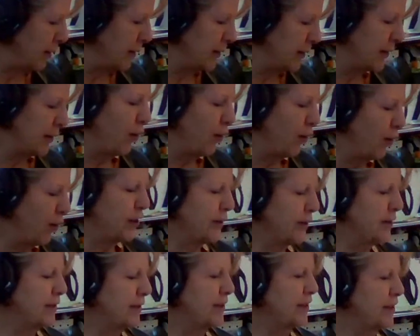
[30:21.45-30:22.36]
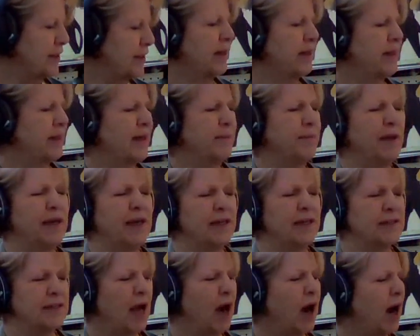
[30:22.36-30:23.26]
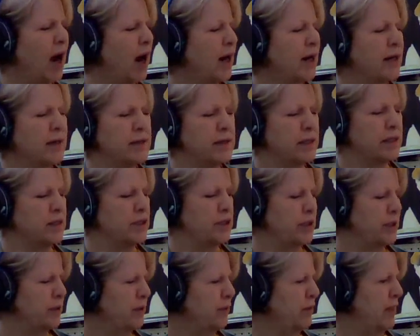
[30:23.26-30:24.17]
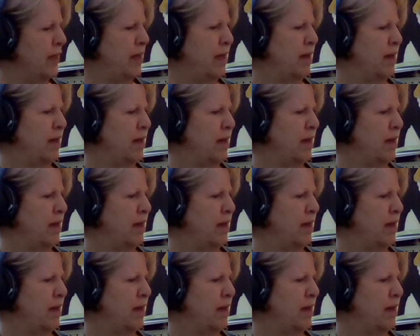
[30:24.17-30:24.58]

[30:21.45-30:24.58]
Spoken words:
so I just started them, and it's hard to do them.